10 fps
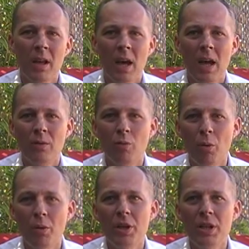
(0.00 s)
And
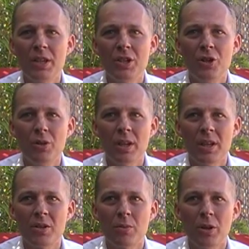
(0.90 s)
what will you need to do
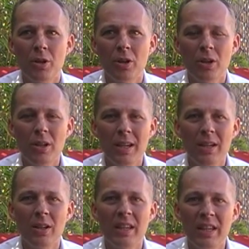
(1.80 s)
this? Well, you're going to need
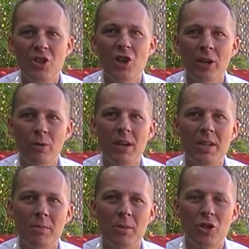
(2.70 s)
a lead
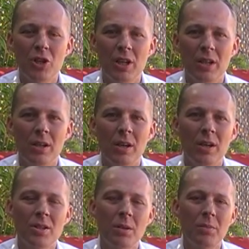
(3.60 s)
generating machine,
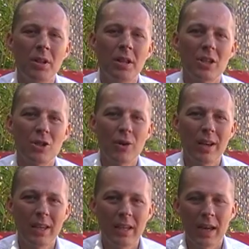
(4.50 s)
something that's
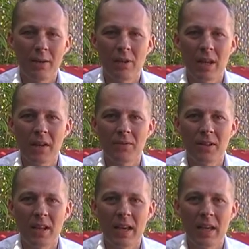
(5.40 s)
cranking out day after
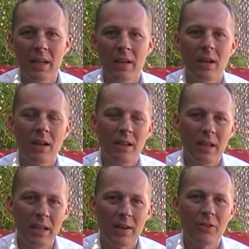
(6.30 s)
day,
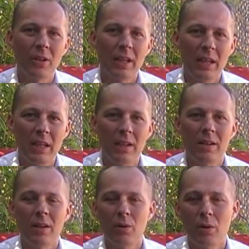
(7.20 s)
lead after lead.
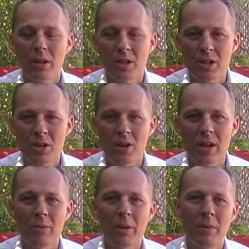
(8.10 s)
We're going to start
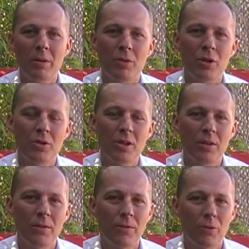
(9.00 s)
out maybe
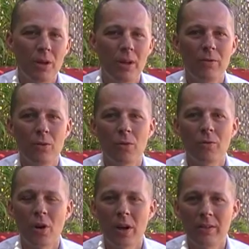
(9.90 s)
producing of 3, 4,
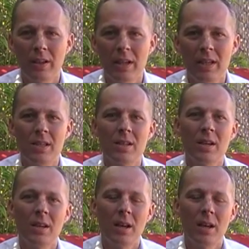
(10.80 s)
5 leads,